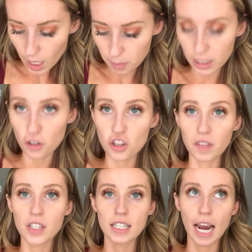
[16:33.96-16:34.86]
but the
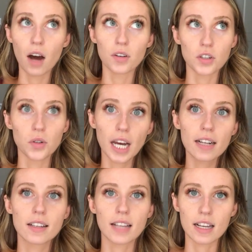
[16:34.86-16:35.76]
shift down to
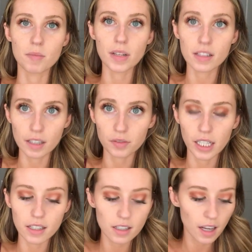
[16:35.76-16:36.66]
Texas has been
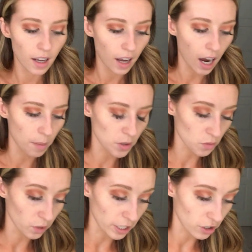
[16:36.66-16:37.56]
different. Um,
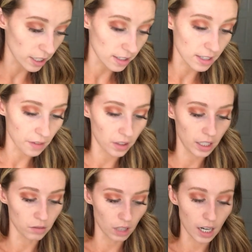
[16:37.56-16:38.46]
this region is
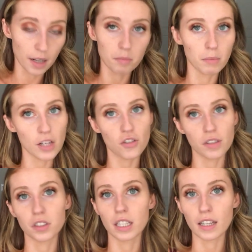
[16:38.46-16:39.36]
definitely run much
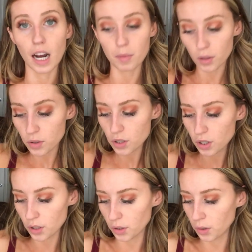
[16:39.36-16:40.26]
differently than I'm used
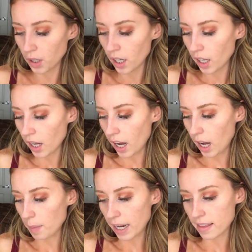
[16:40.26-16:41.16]
to.
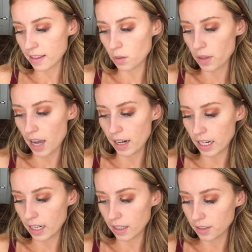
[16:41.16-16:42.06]
Um, I think that with
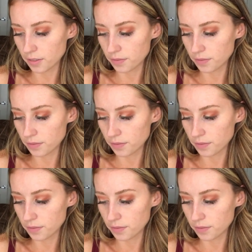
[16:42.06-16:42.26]
any